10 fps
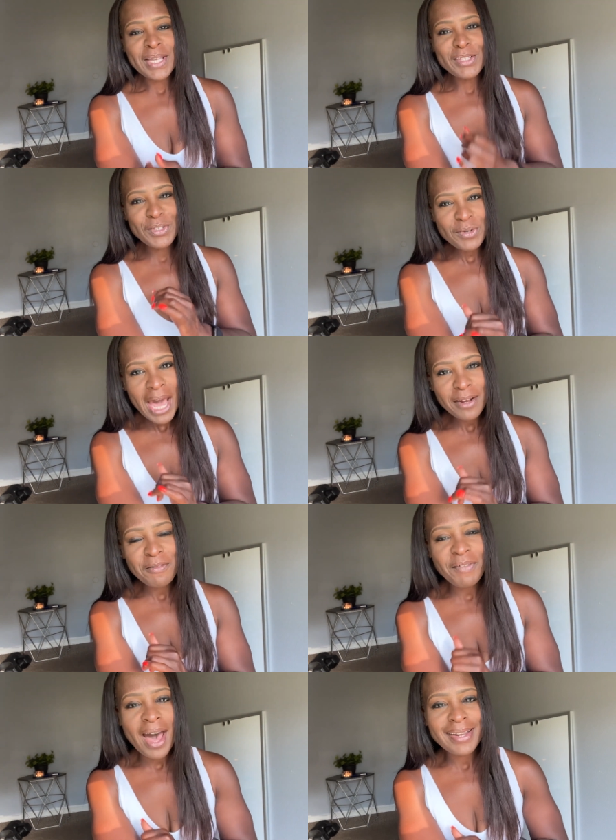You gotta
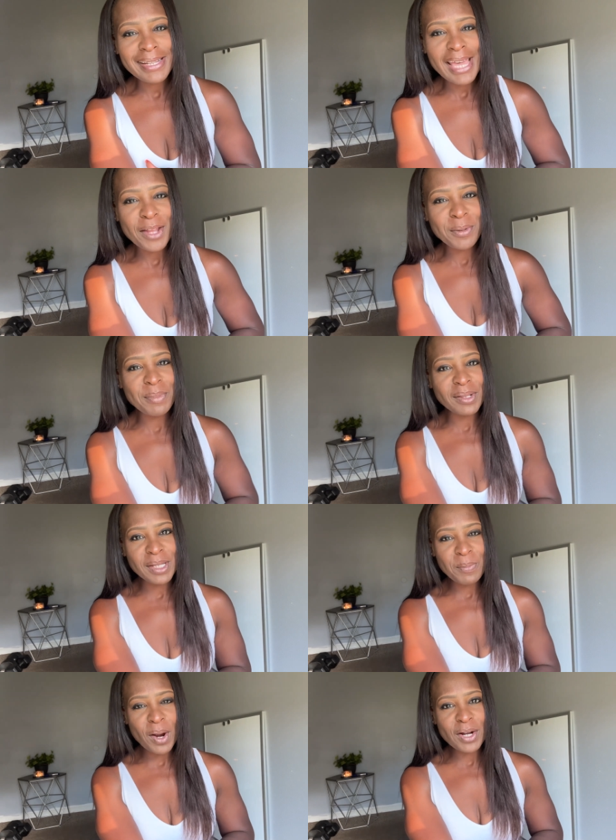find an
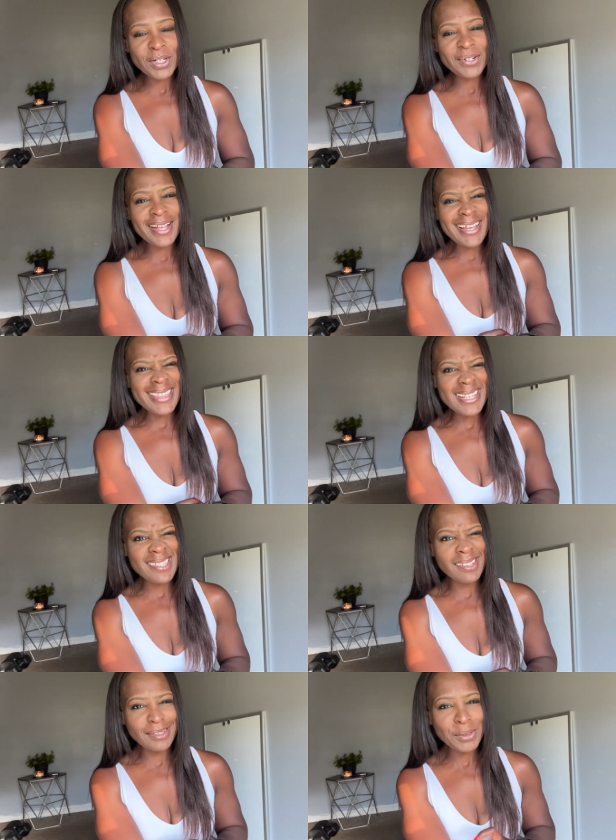accountability partner
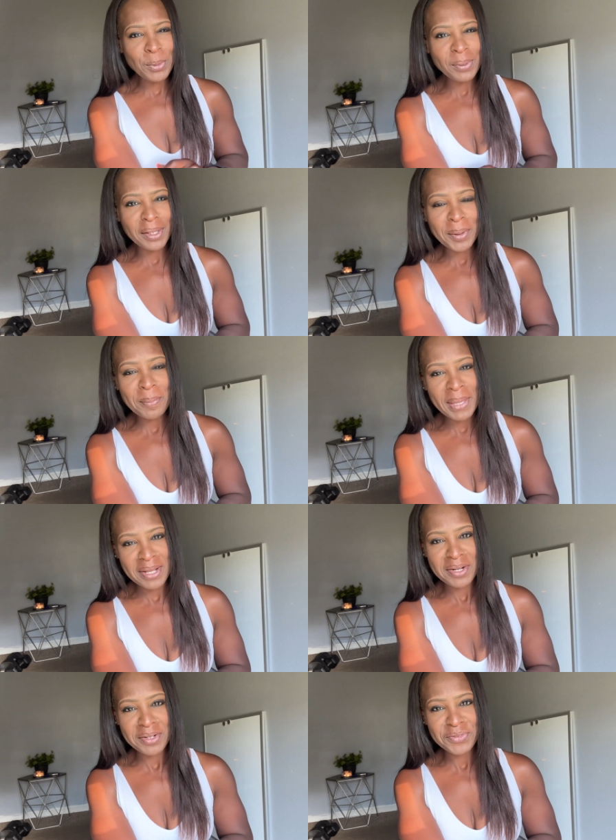that's a little bit
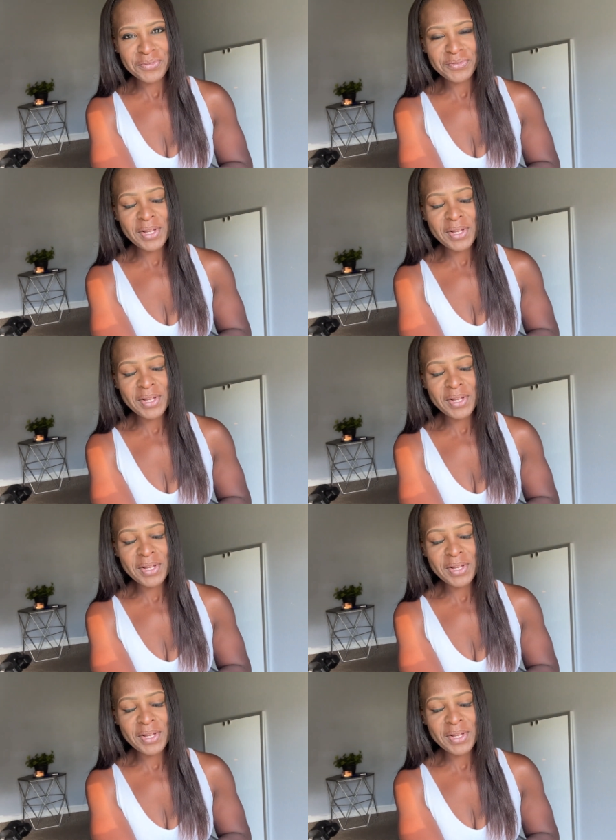competitive.